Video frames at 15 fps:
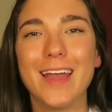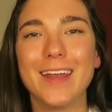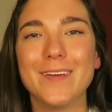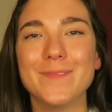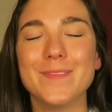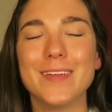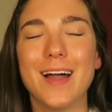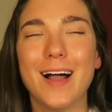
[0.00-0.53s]
and
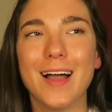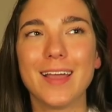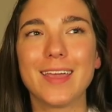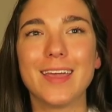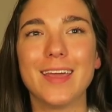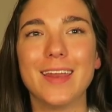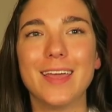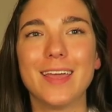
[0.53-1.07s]
I'm not
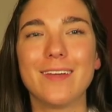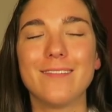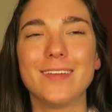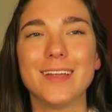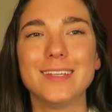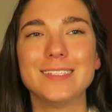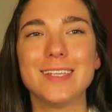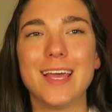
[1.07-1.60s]
kidding when
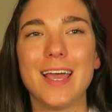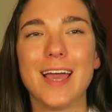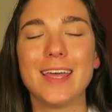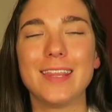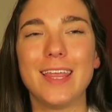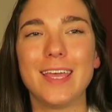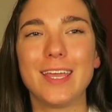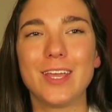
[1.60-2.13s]
I say
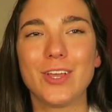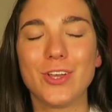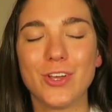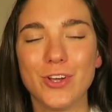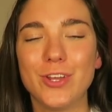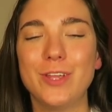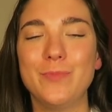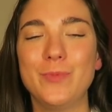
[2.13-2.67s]
I like
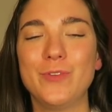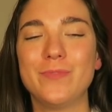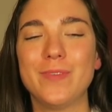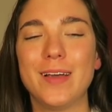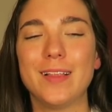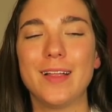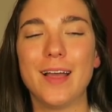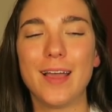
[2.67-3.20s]
couldn't move
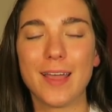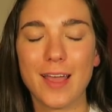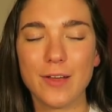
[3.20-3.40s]
my leg.